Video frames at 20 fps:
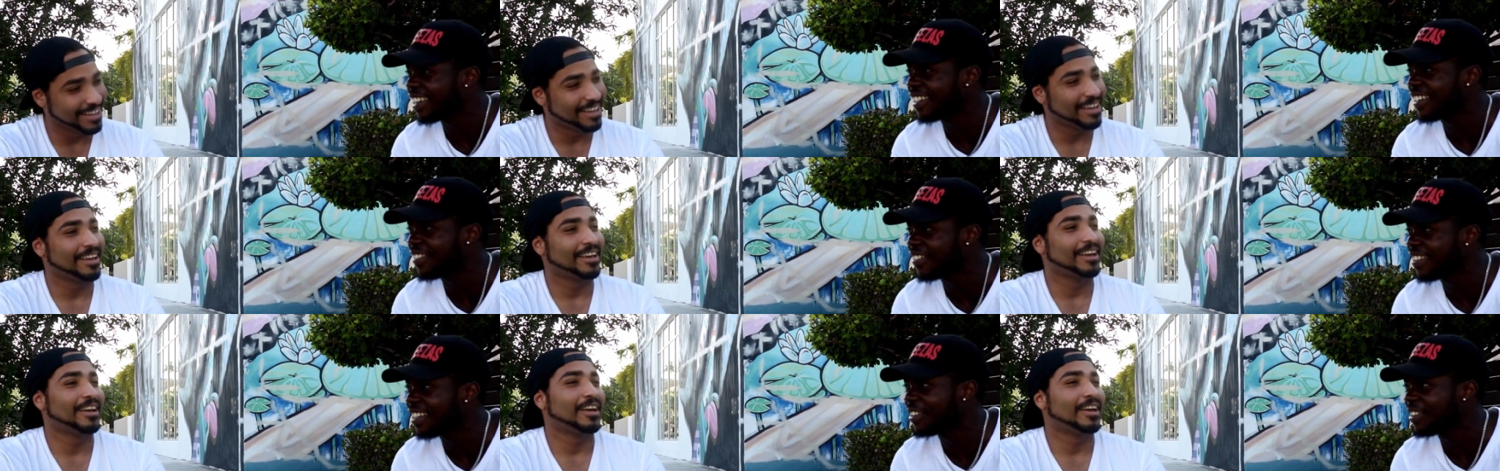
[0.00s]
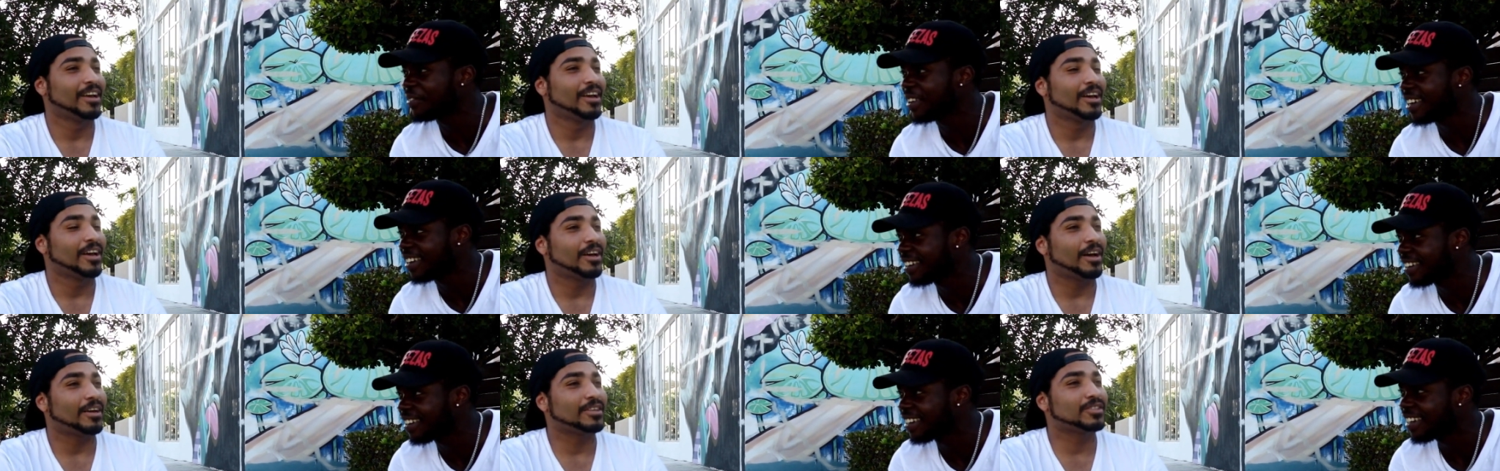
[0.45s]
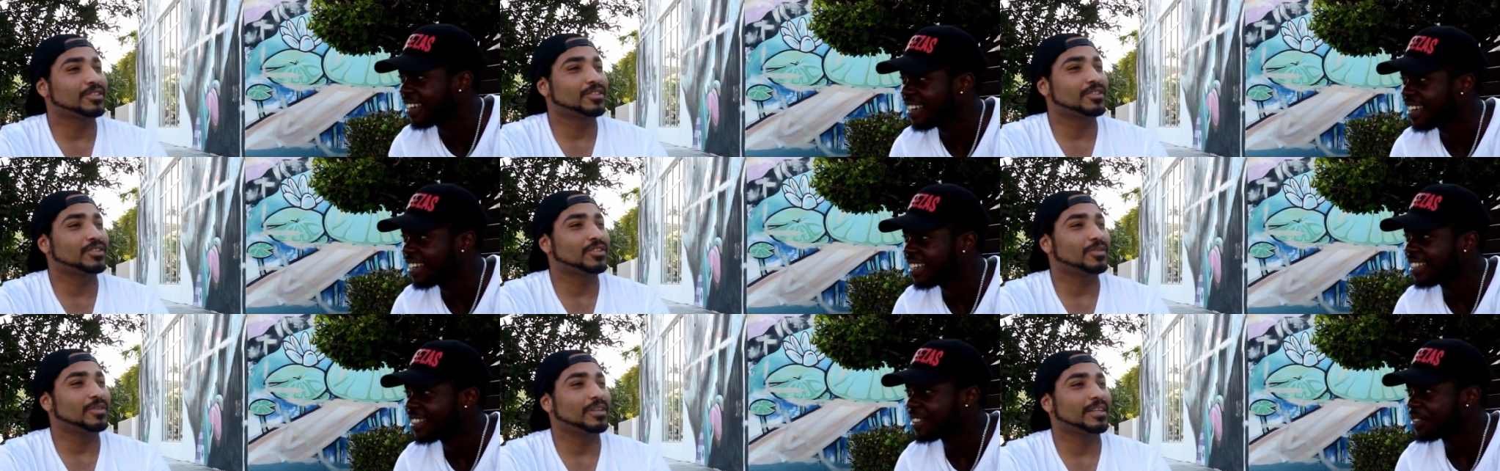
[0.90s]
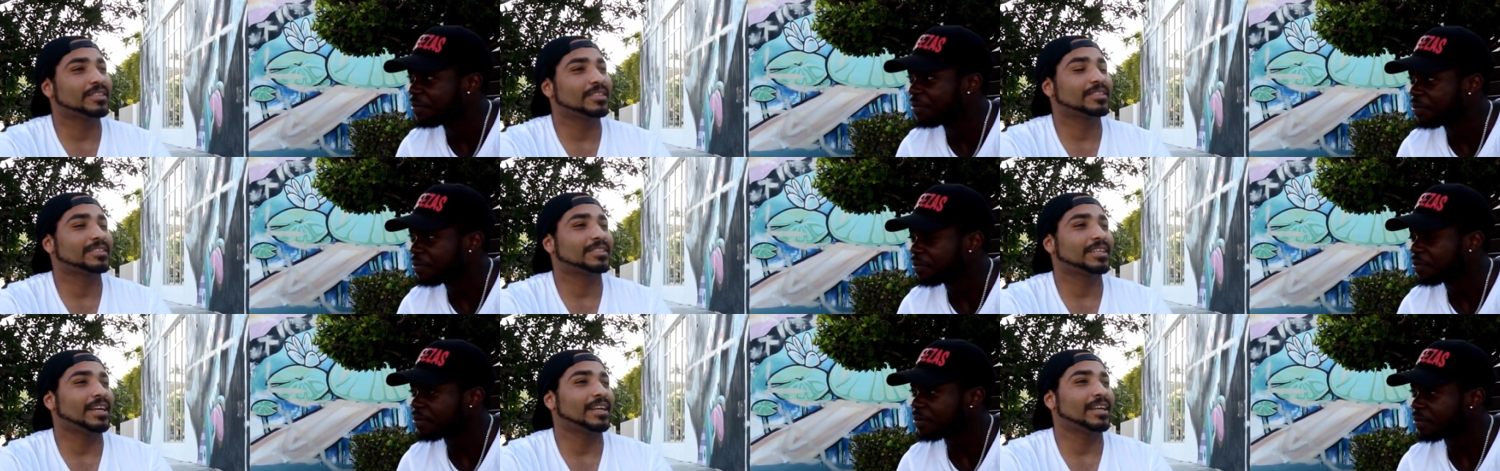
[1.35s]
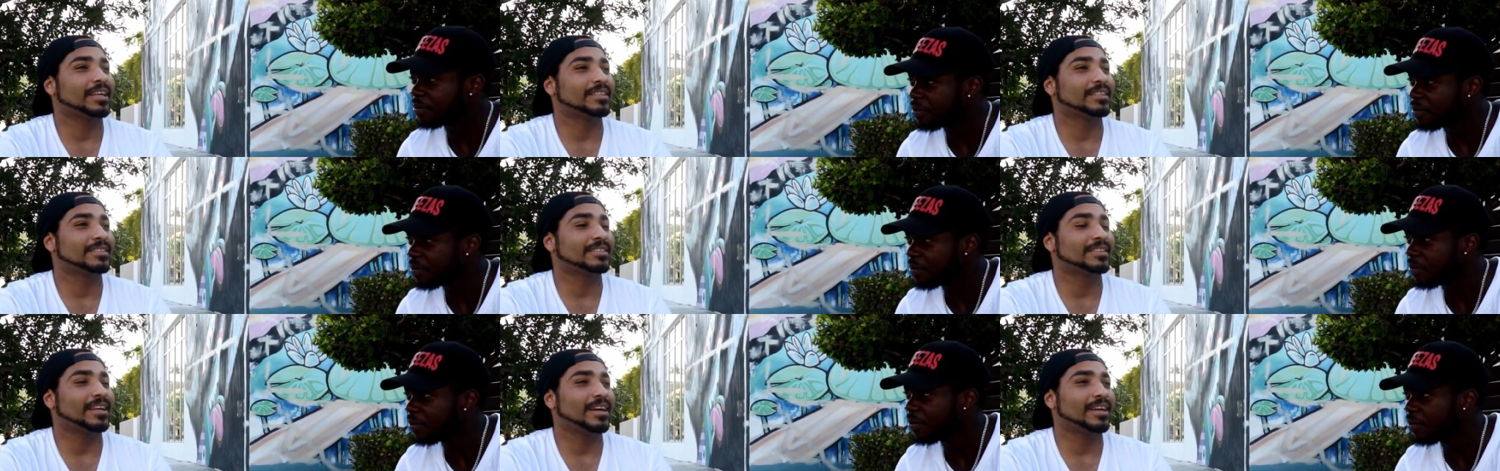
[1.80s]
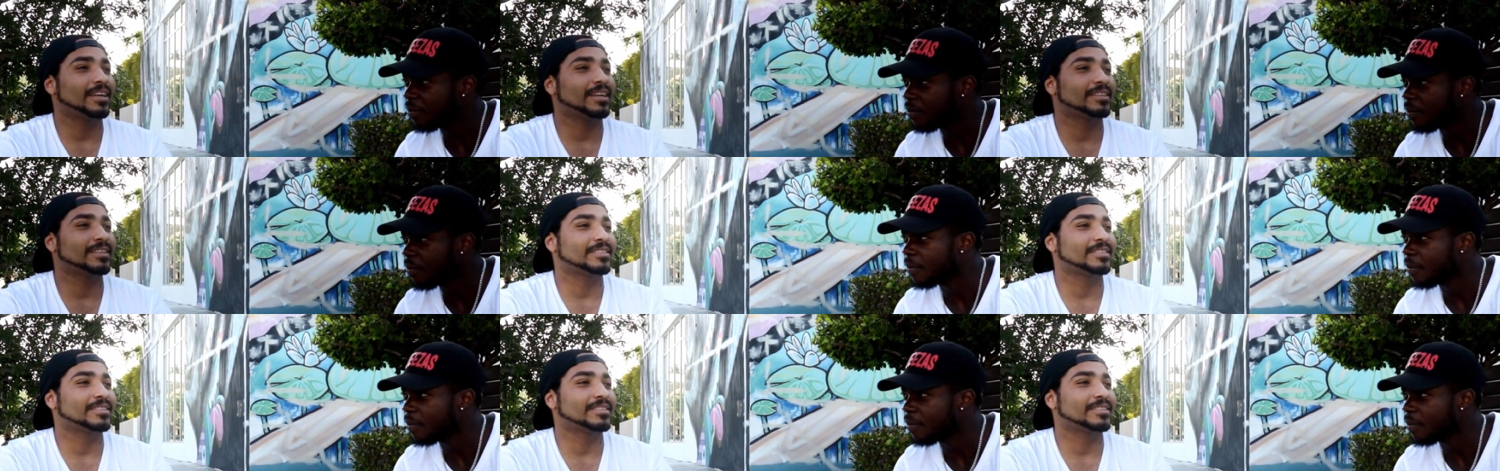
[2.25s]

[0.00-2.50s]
Speaker 1: you think it matters? Uh, to an extent, it's not.